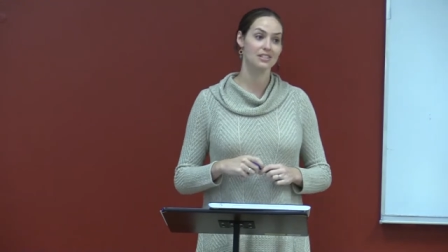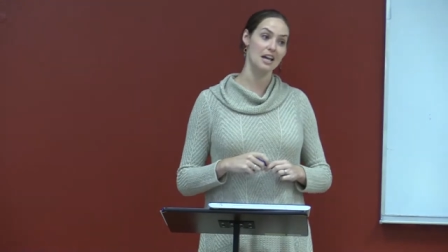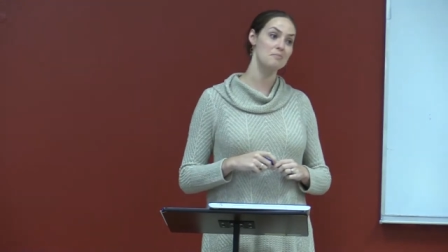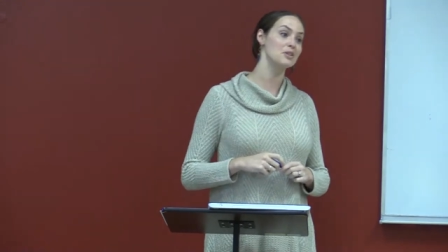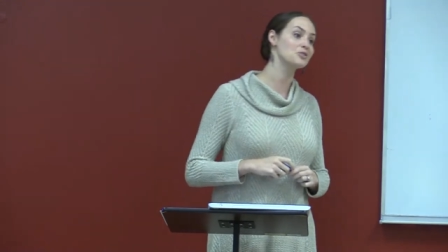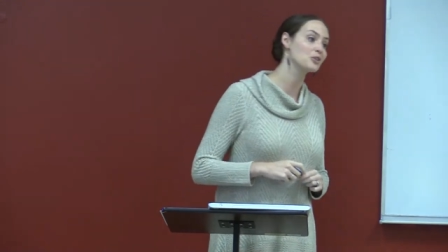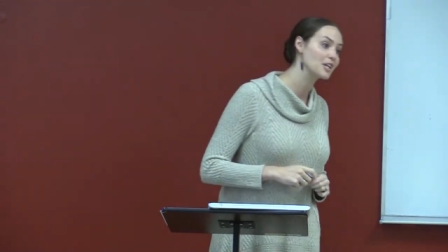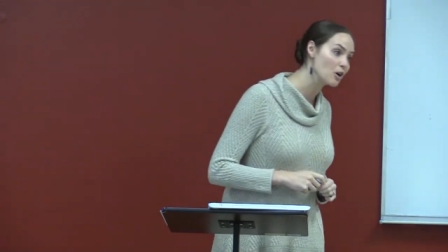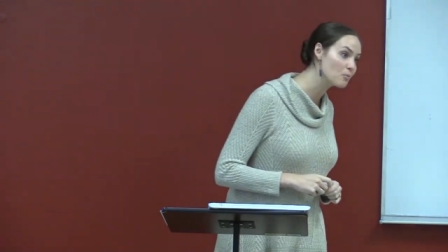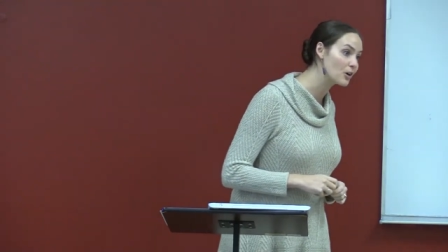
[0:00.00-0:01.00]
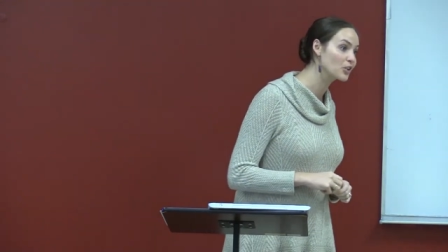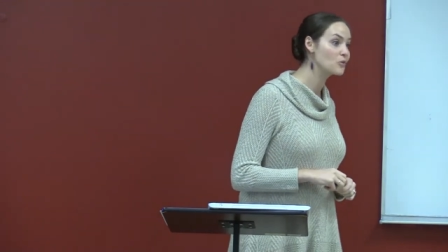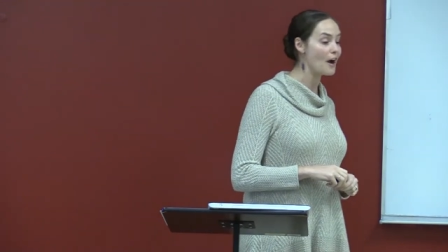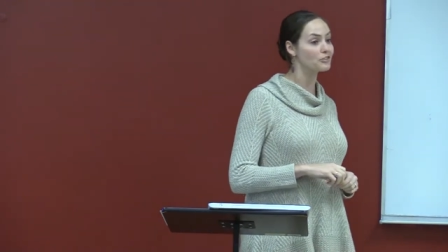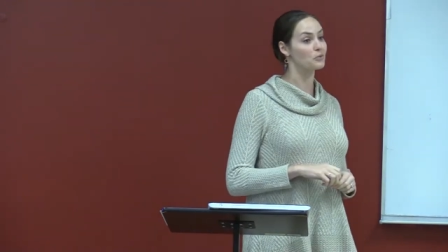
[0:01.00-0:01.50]
say, Mister Gilbert,
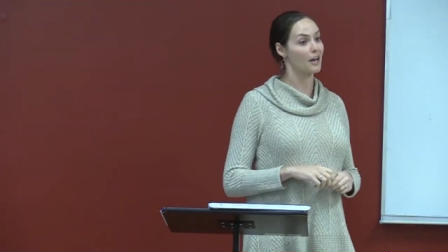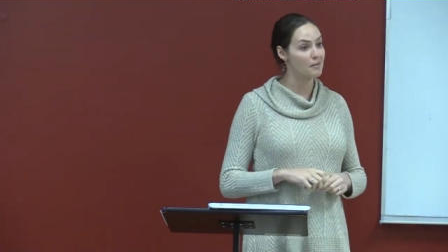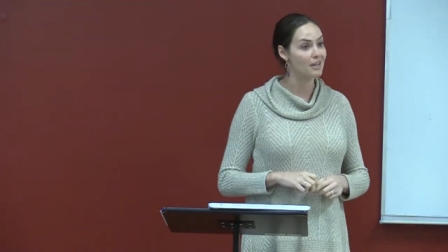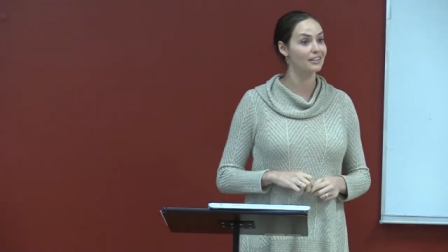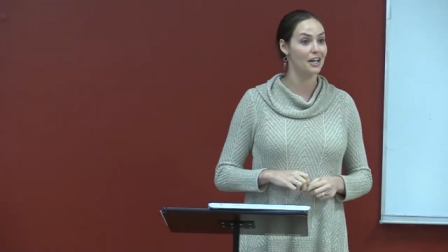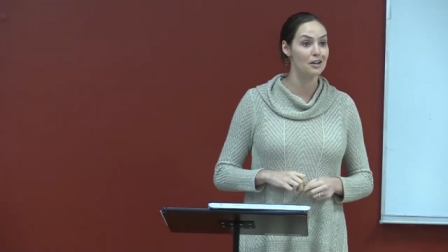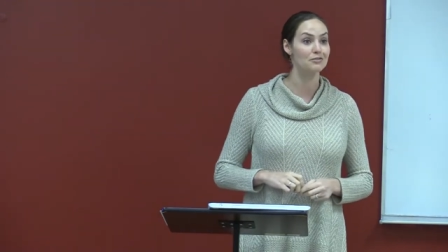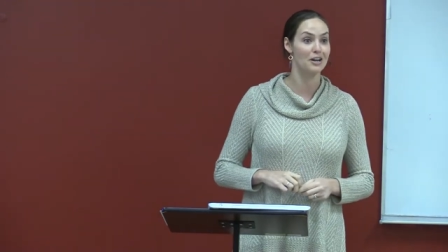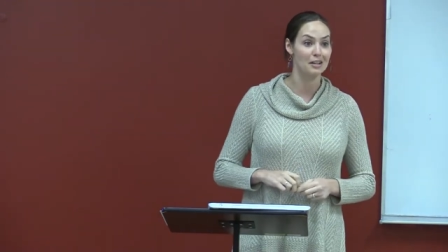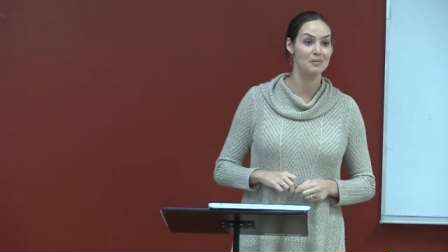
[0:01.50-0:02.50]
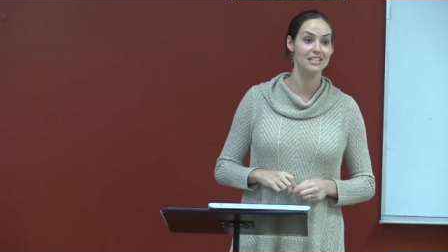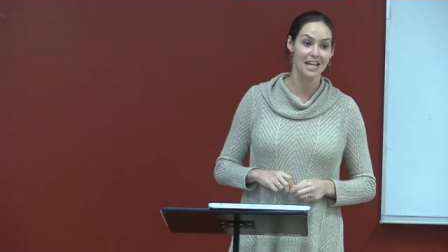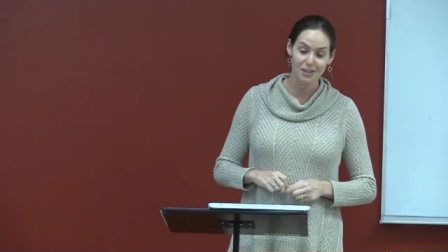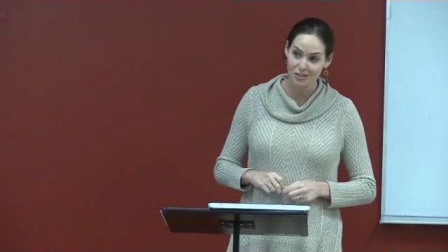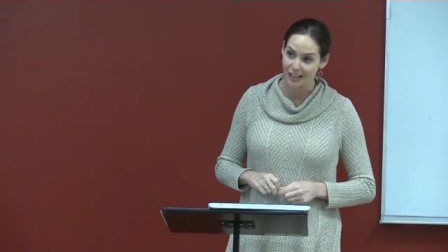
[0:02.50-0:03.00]
you have to write me a letter of
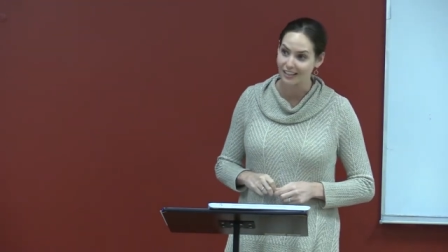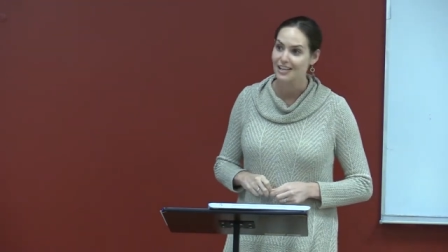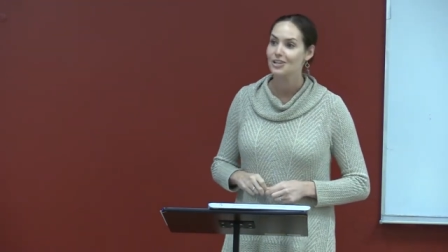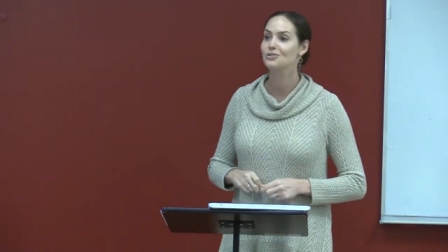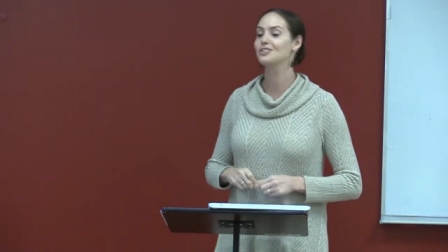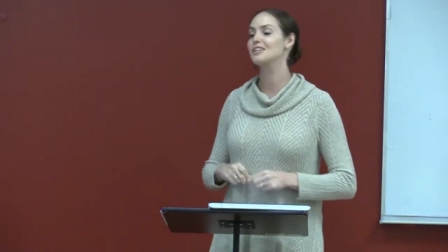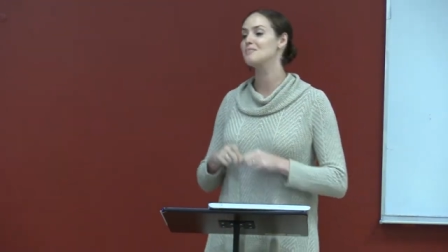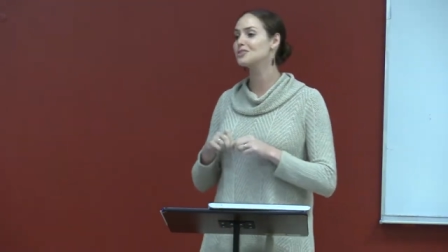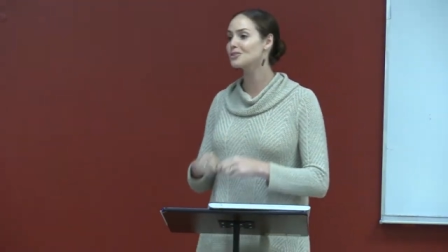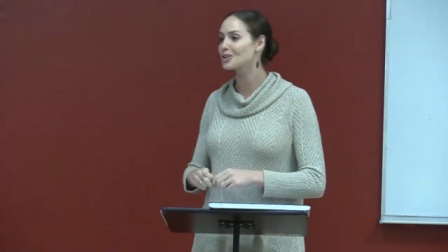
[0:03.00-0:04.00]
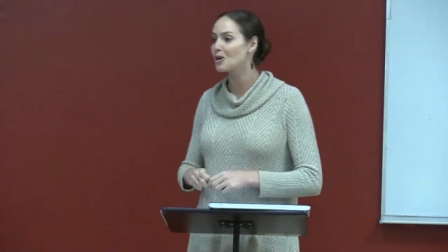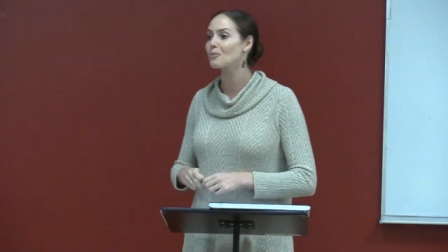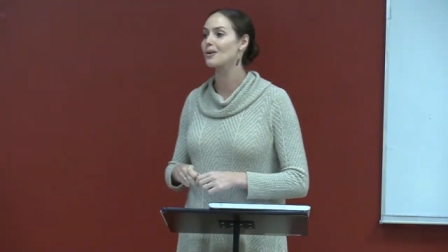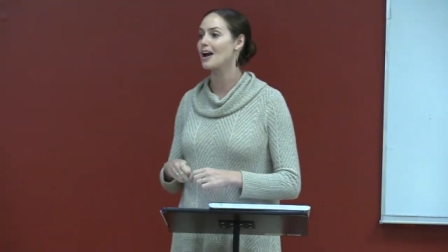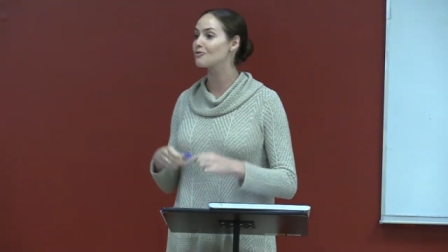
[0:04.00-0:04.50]
recommendation. You should say, Mister
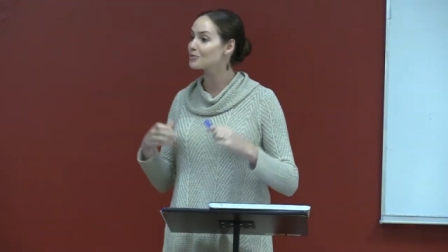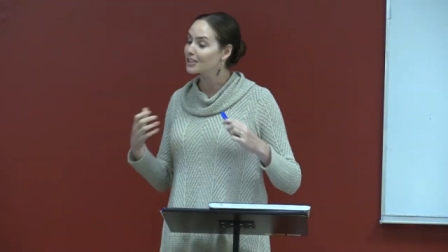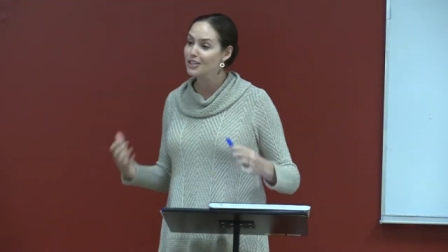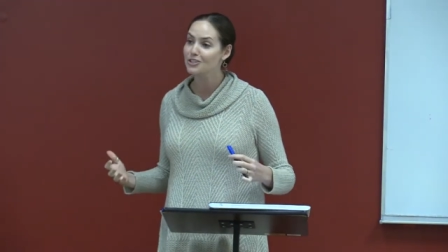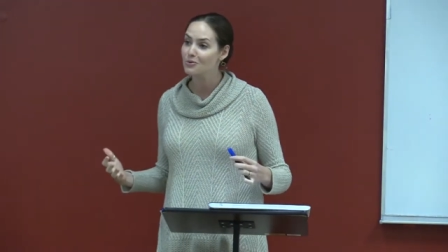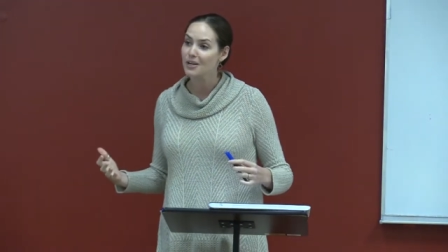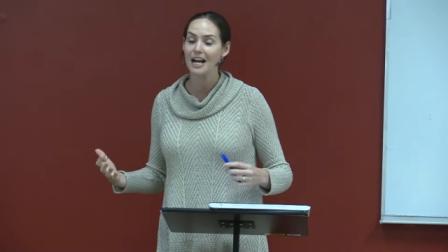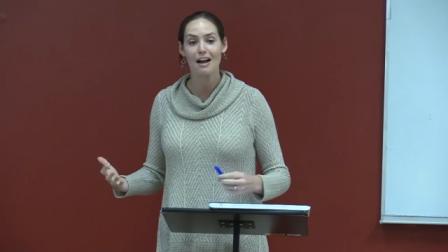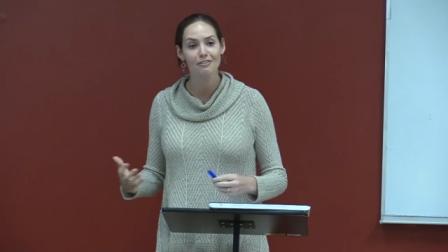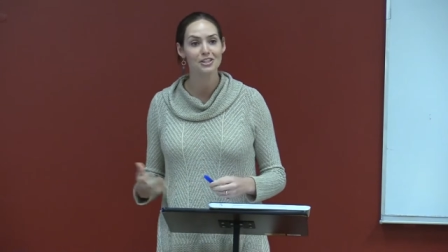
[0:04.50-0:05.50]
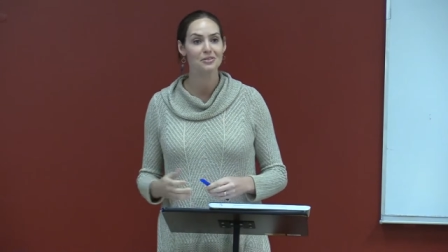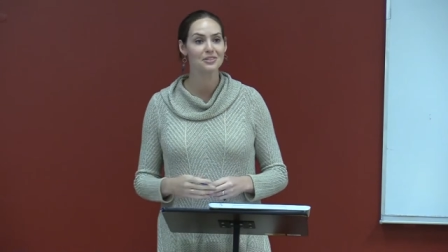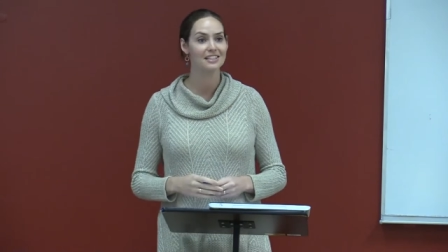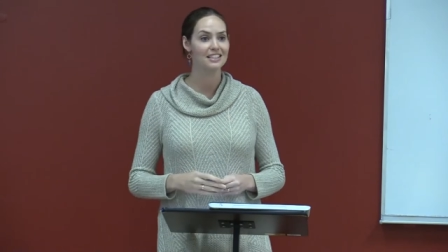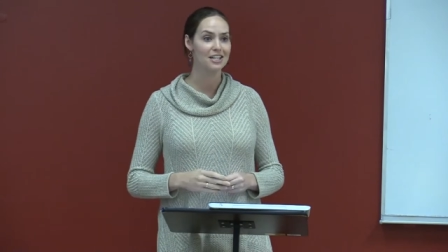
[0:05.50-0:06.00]
Gilbert, I've really enjoyed having you
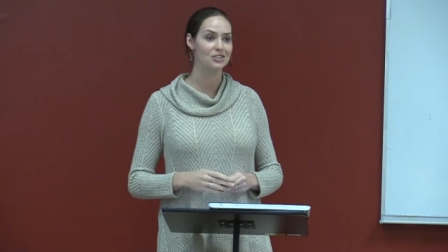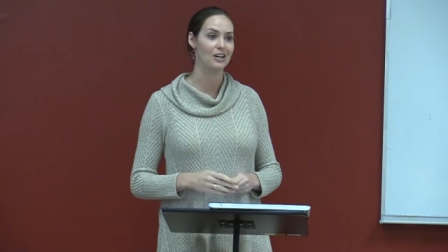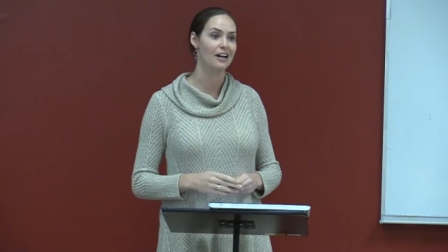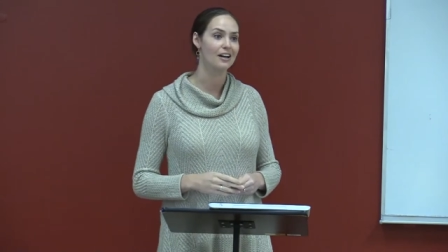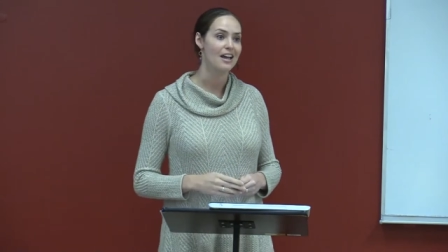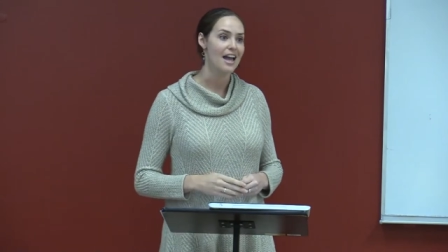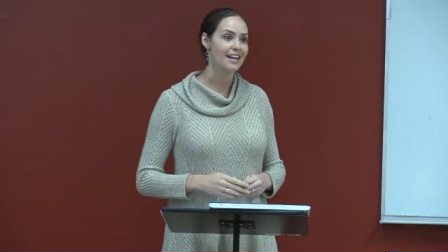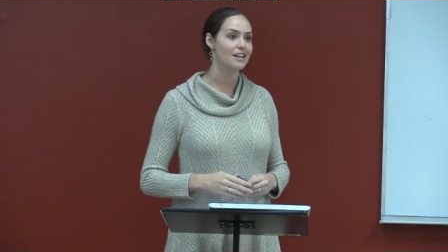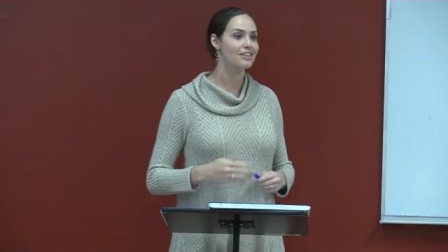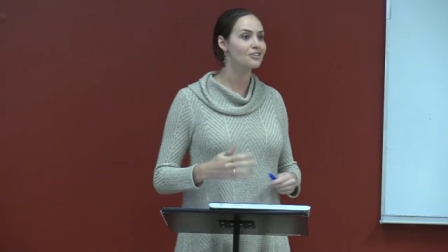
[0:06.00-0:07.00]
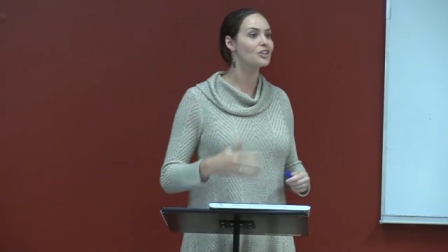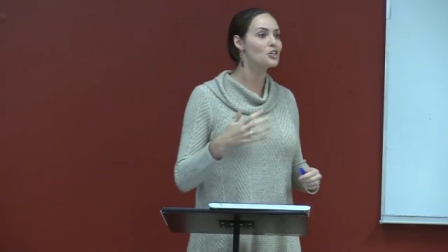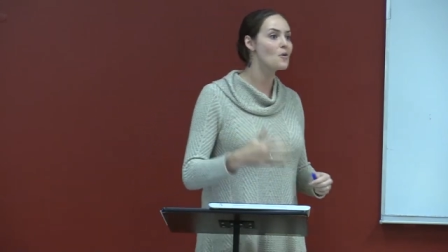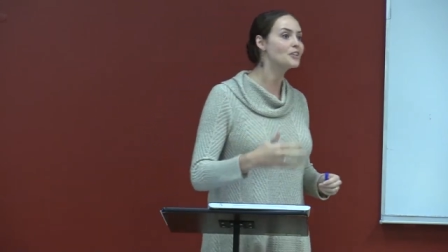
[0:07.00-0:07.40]
as a teacher, and I think that you